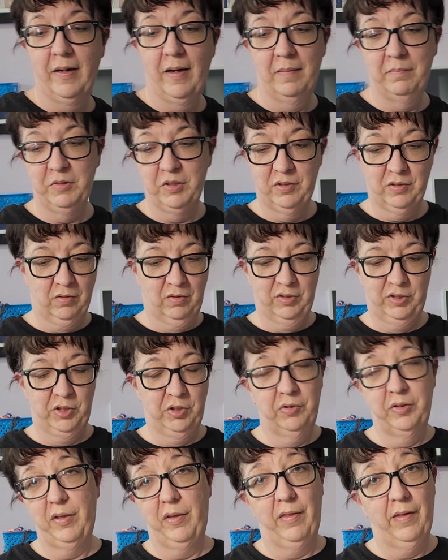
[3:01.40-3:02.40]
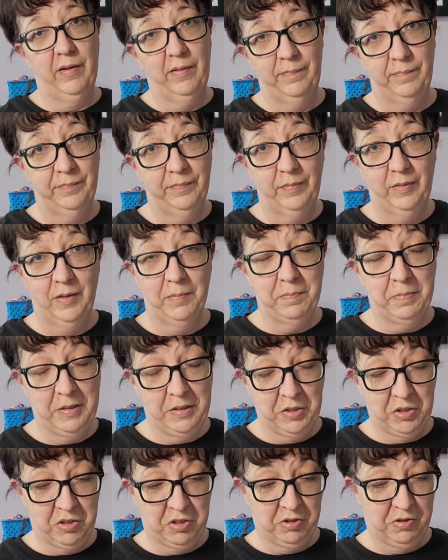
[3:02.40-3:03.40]
I'm just going to show you the
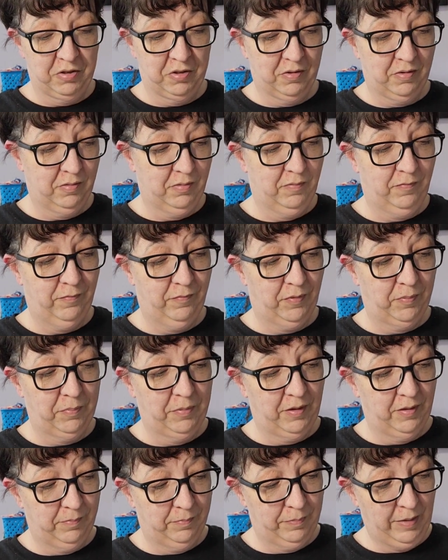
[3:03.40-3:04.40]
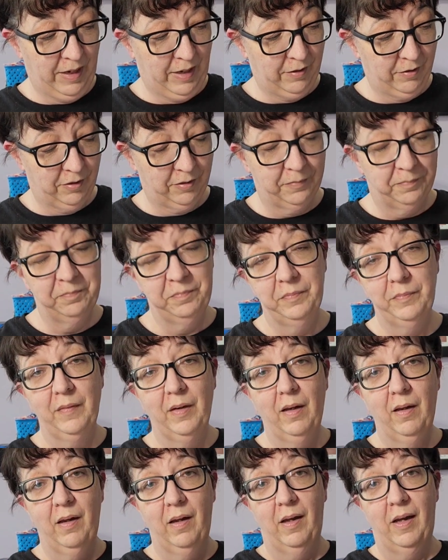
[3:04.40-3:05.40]
picture from the pattern.
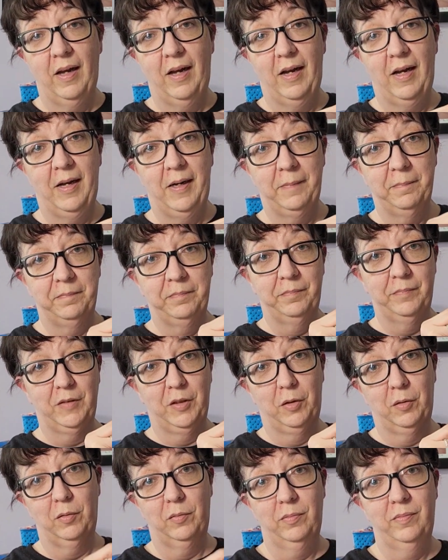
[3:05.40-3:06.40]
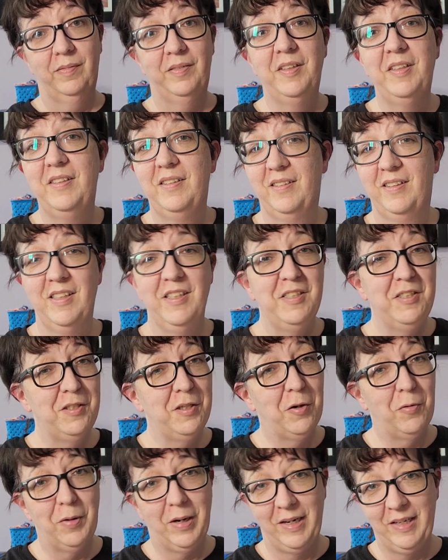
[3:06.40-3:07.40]
No
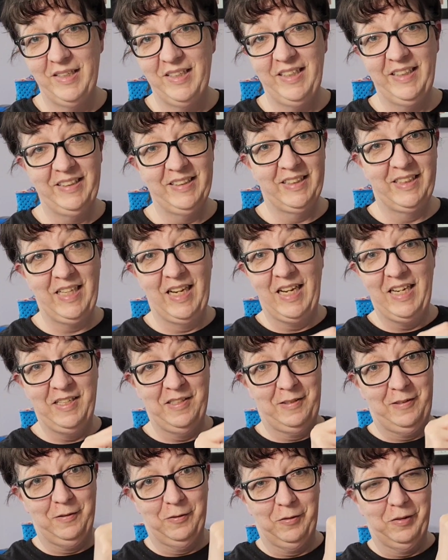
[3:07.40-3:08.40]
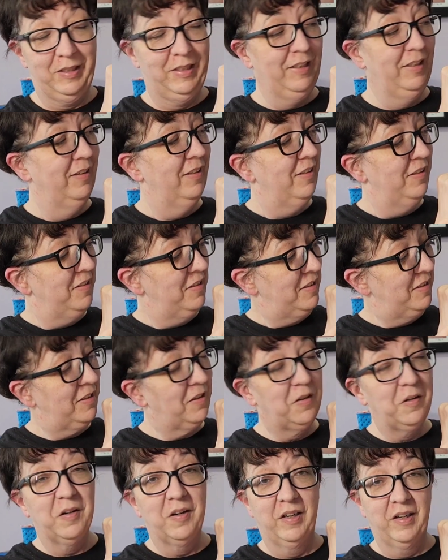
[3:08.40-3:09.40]
no editing today, sorry.
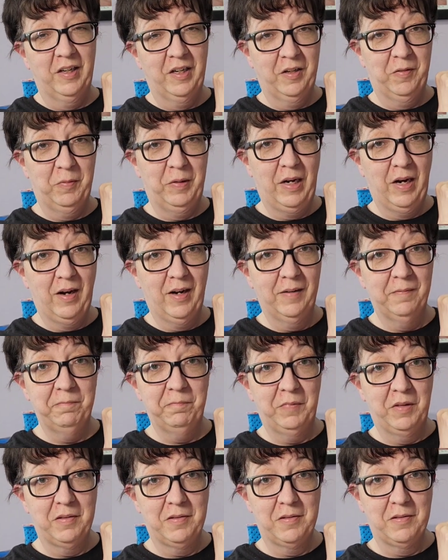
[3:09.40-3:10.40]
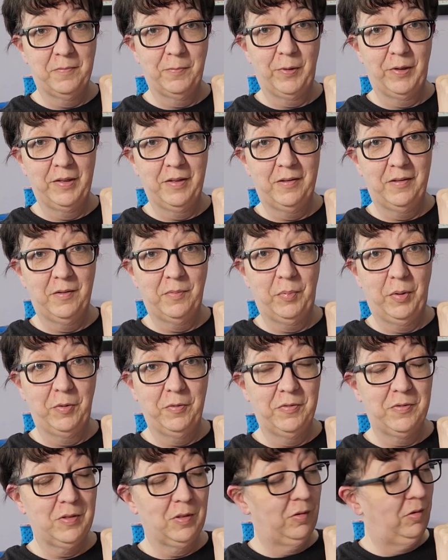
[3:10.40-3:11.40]
So here we are. This is what it's
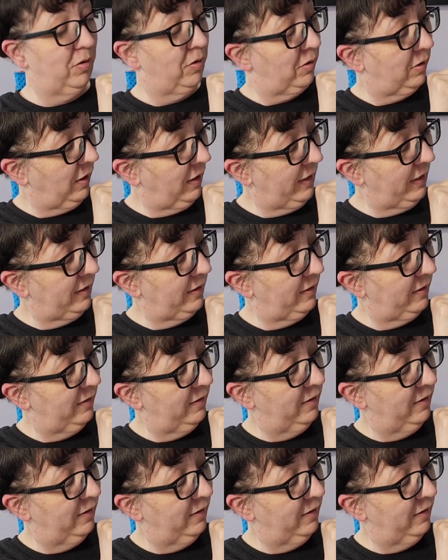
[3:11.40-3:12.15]
supposed to look like.